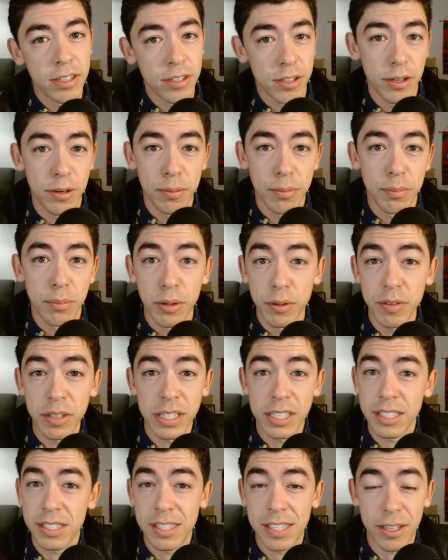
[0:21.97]
you know,
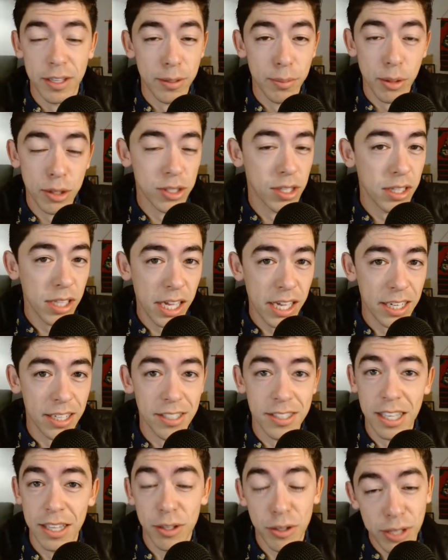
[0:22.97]
moving to selling books online
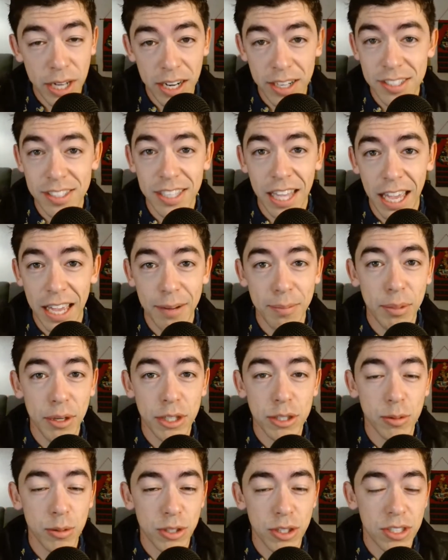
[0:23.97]
because they learned how to scan
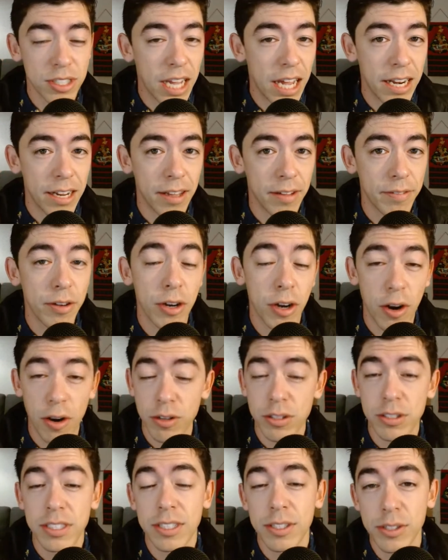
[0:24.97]
books, which is not a very
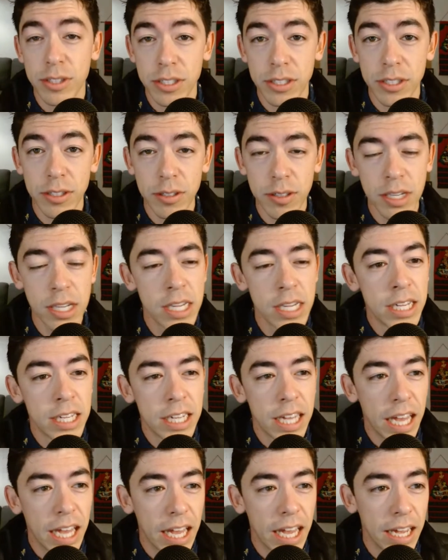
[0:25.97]
hard skill to do.
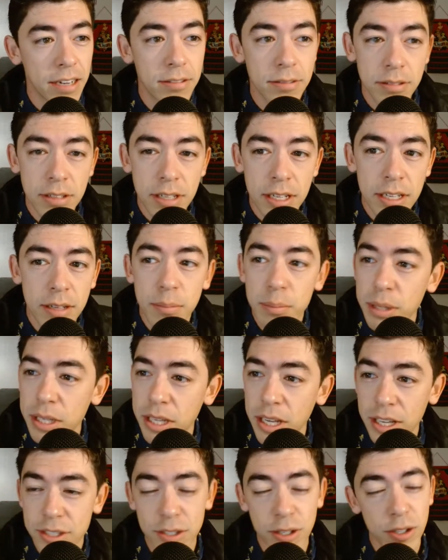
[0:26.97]
And
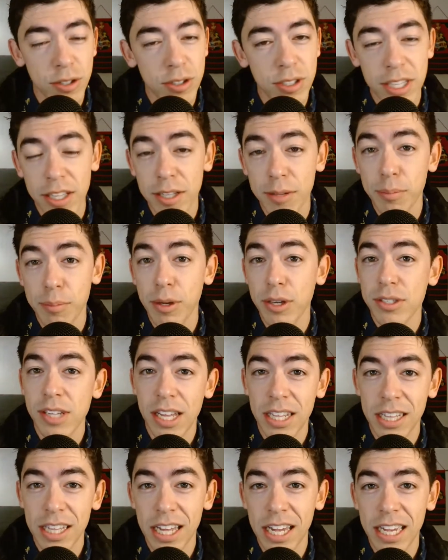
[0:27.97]
because they're selling books
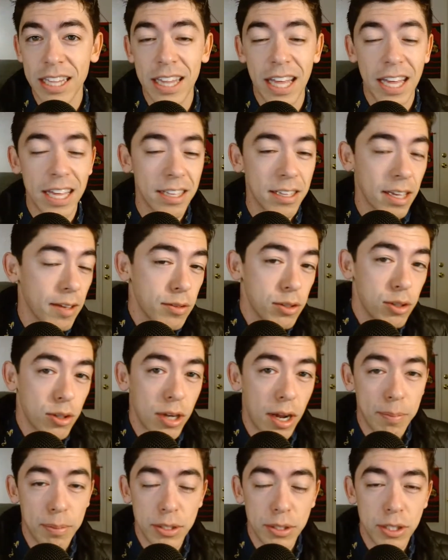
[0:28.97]
online that gives you
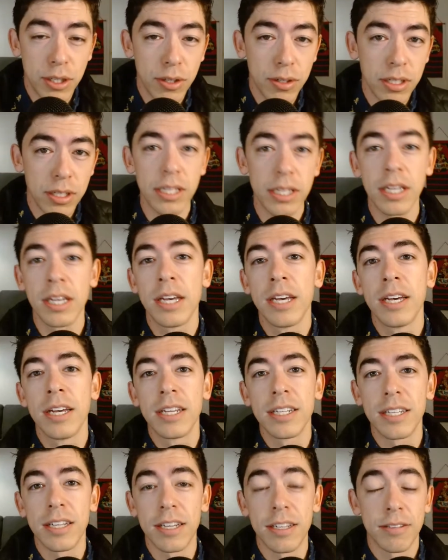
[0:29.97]
an opportunity
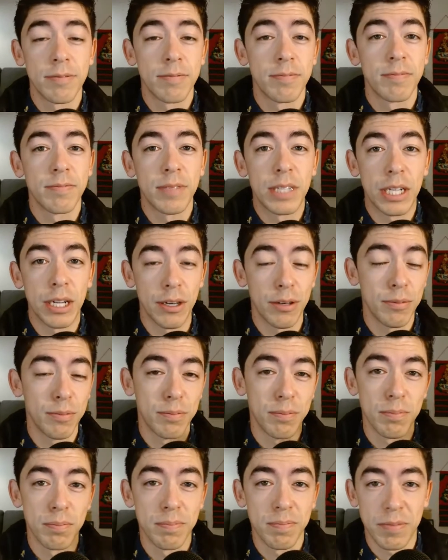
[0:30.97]
to you know
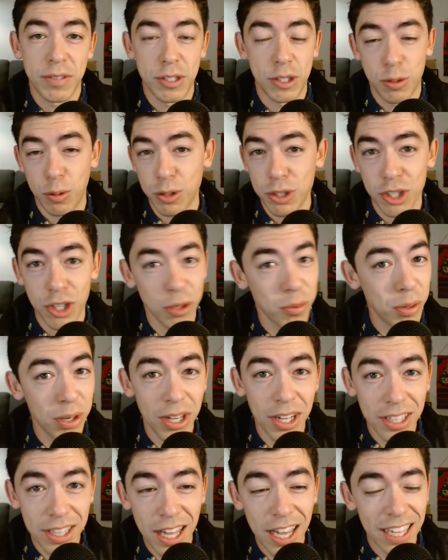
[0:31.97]
source goodwill
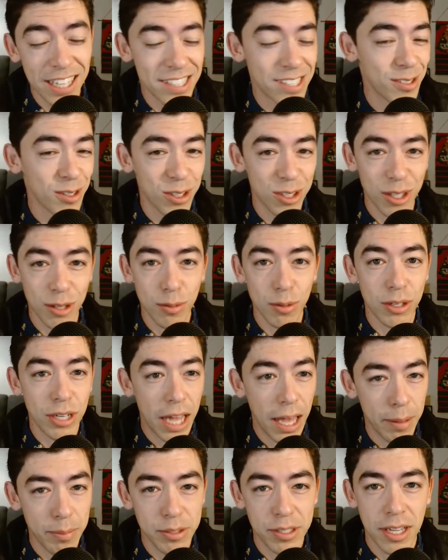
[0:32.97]
online source goodwill on
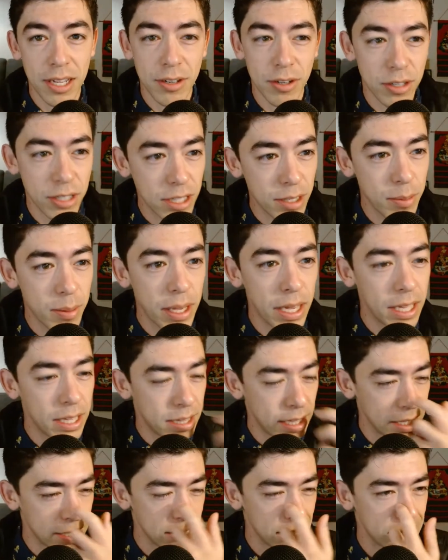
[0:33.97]
amazon or on ebay
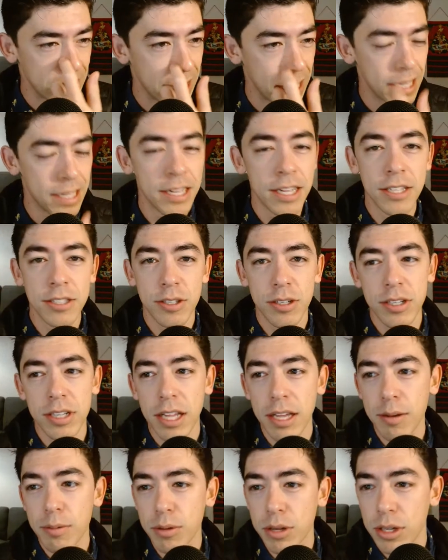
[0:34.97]
and things like that so
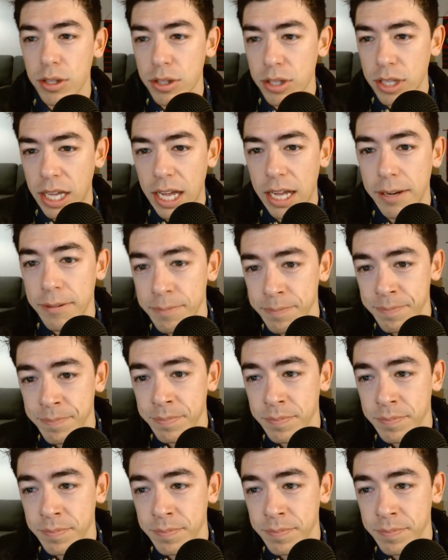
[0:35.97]
today we're going to look at